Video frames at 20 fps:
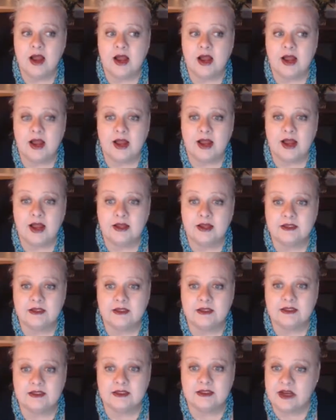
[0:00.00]

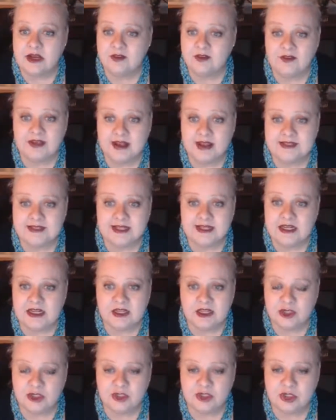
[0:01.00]
none of it has
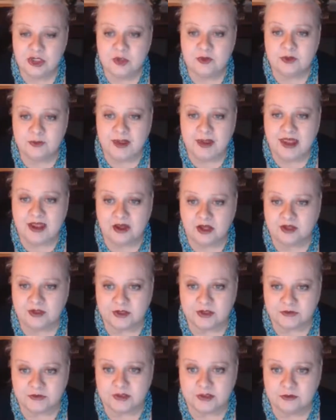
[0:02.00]
anything to do with paint
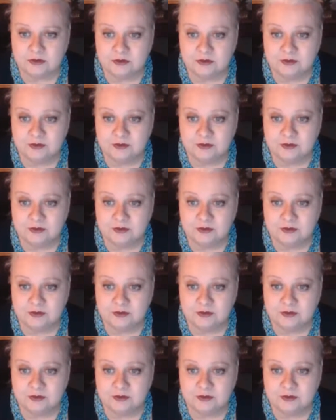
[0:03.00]
colors,